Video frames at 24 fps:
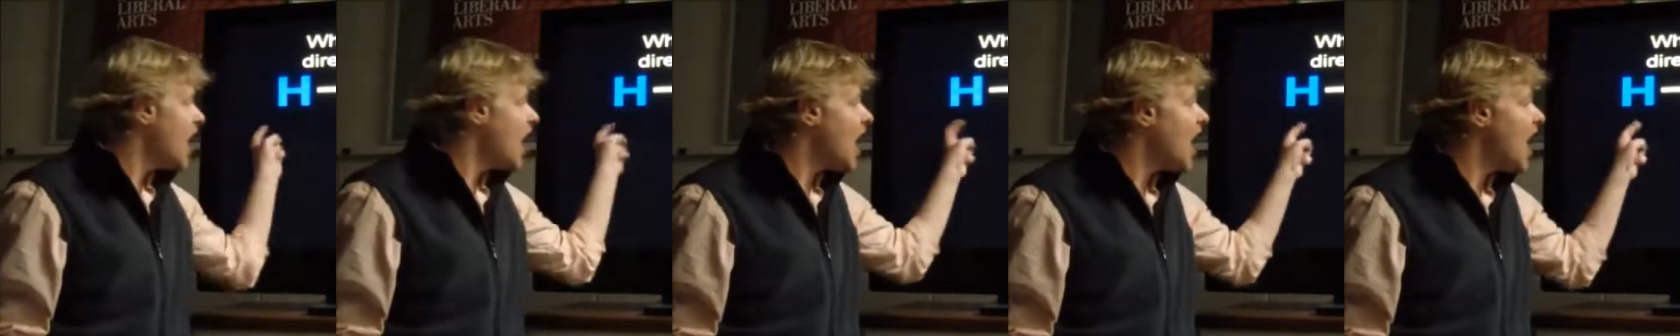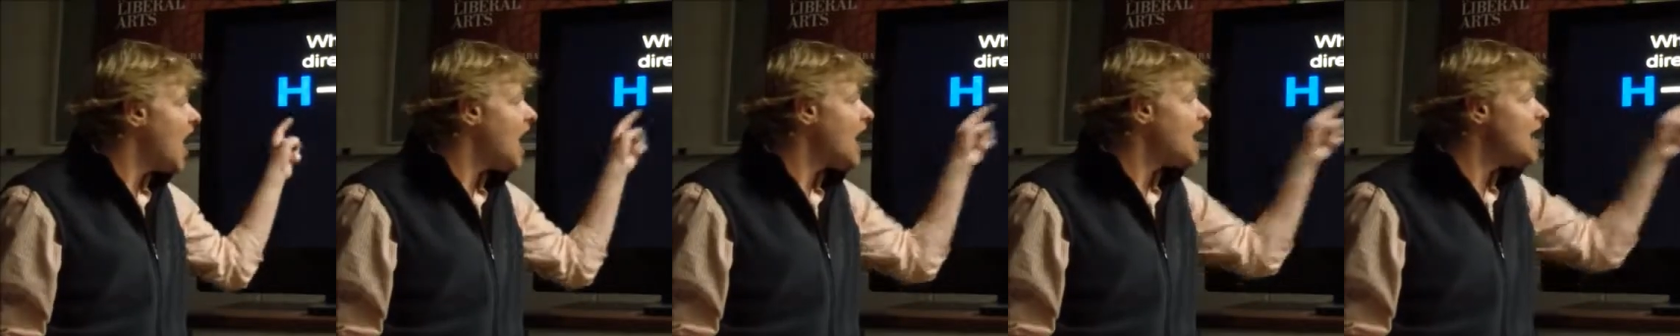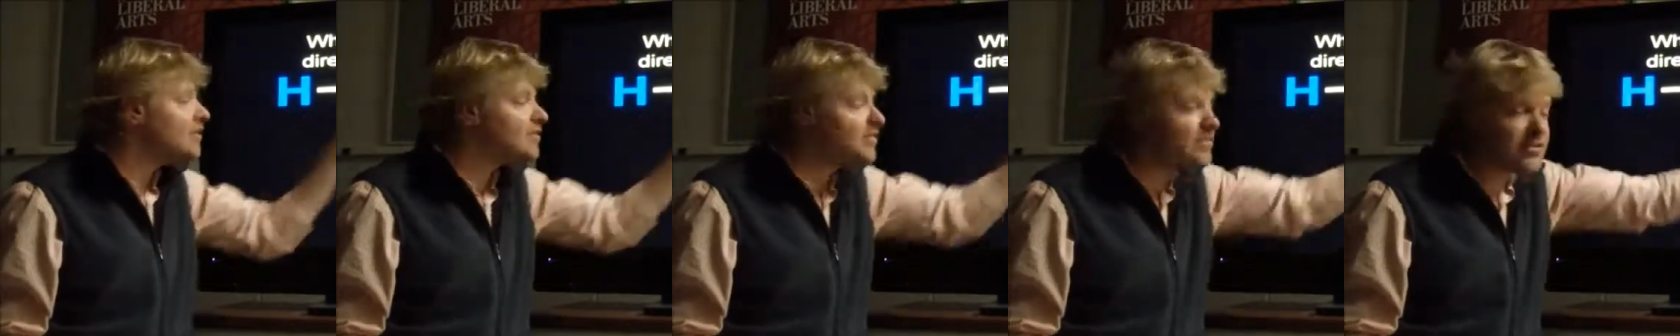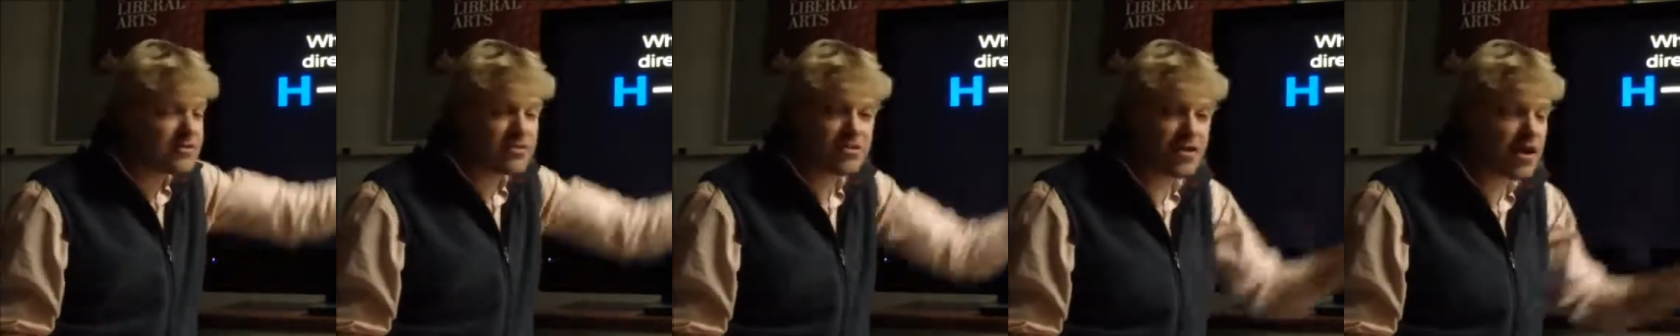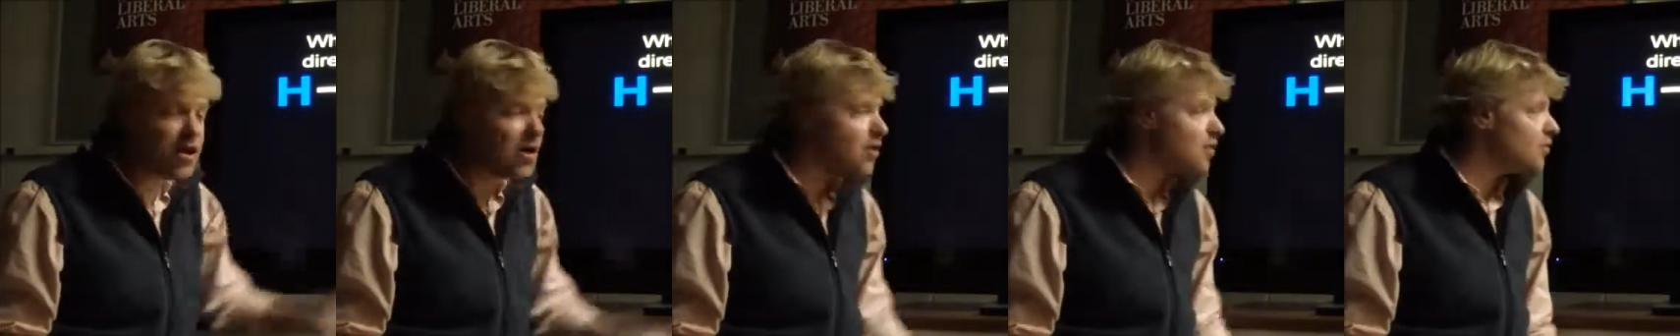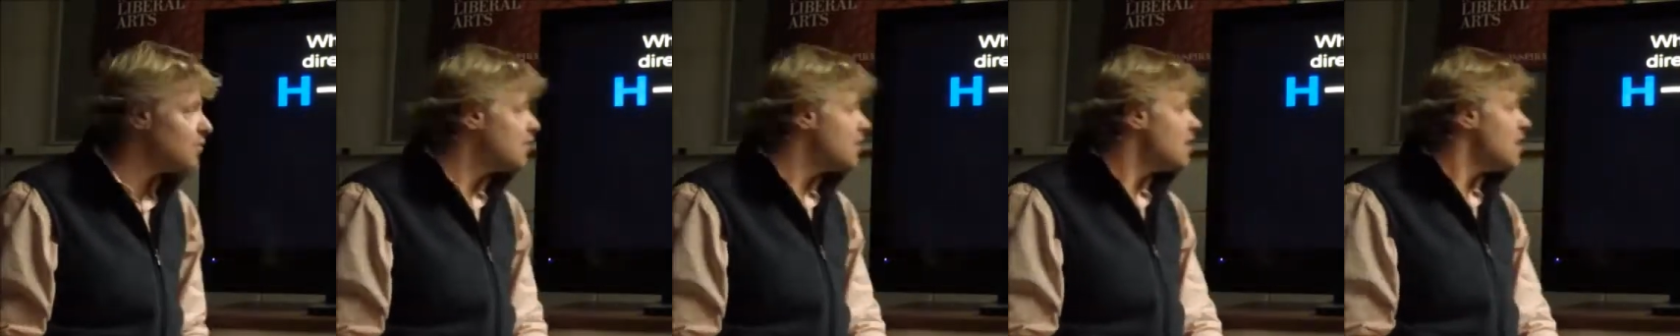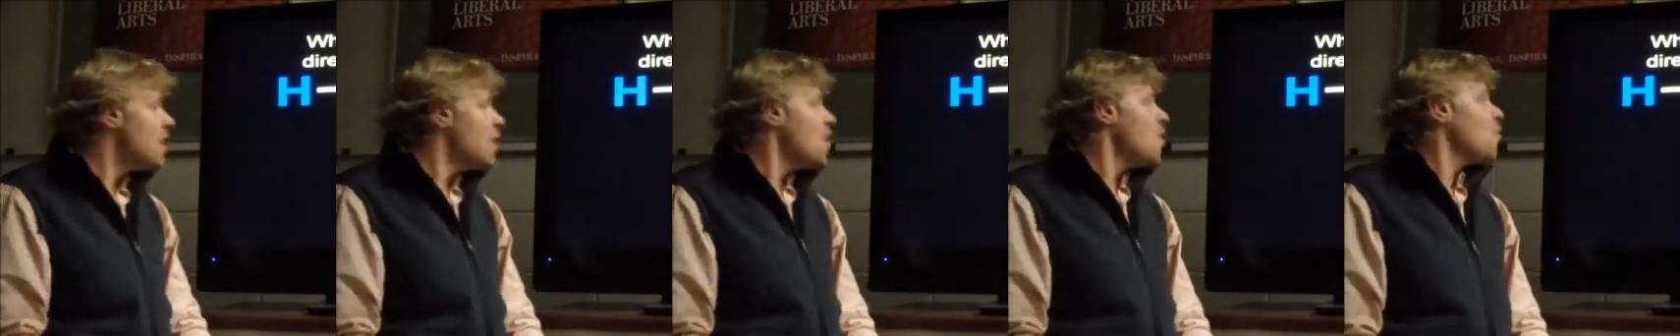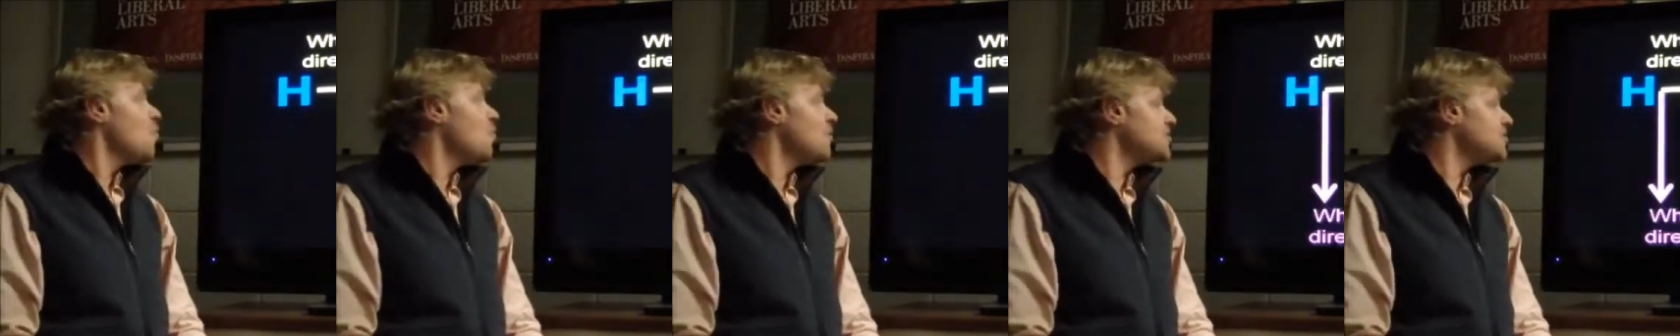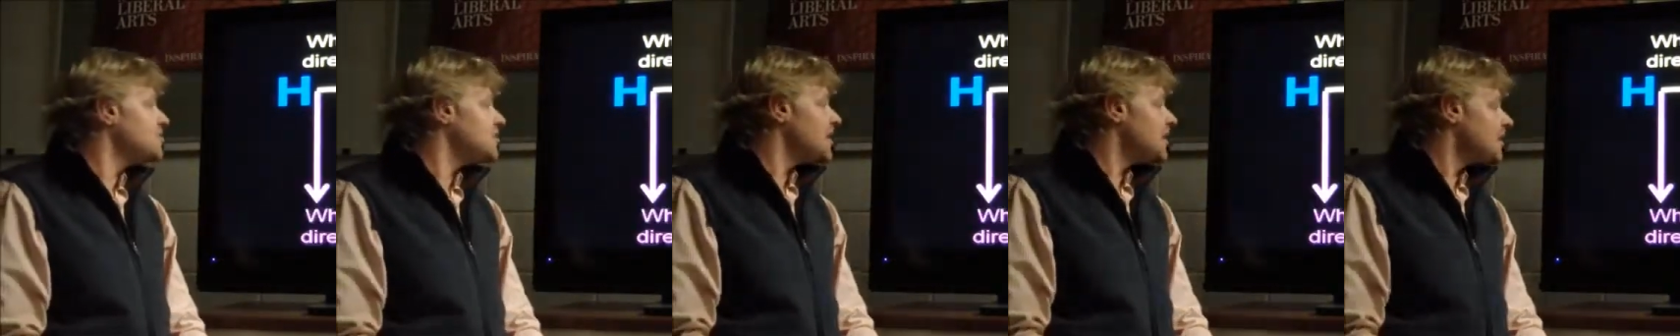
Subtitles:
high to low. Which